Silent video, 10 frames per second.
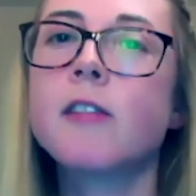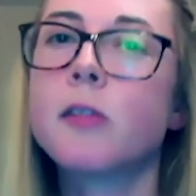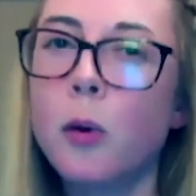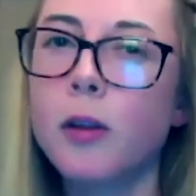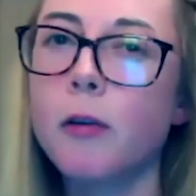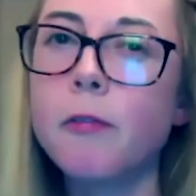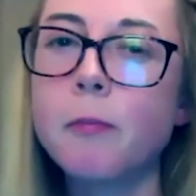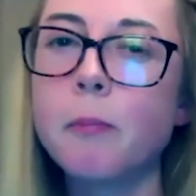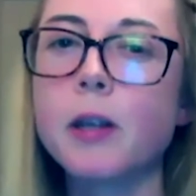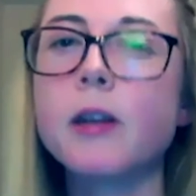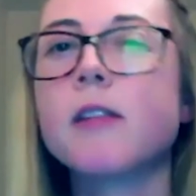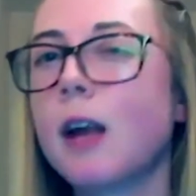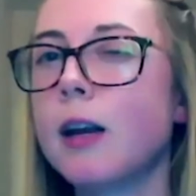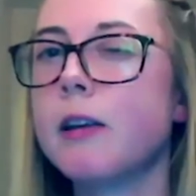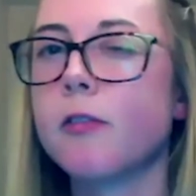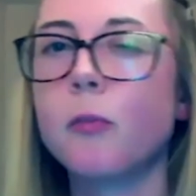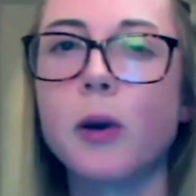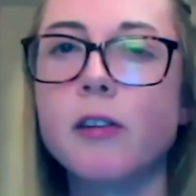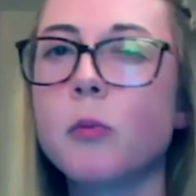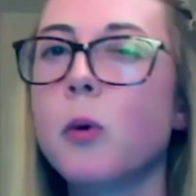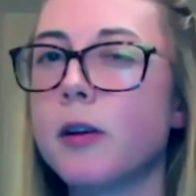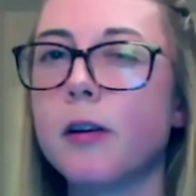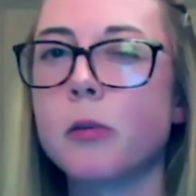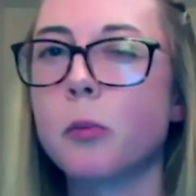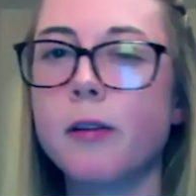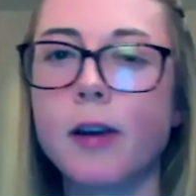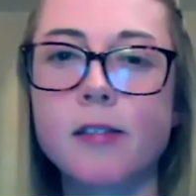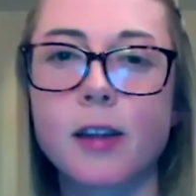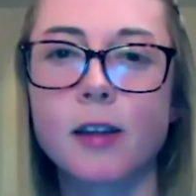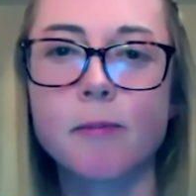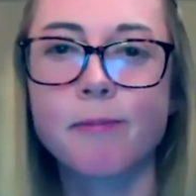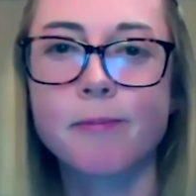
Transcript: sort of, but in a slightly different way to what you're asking.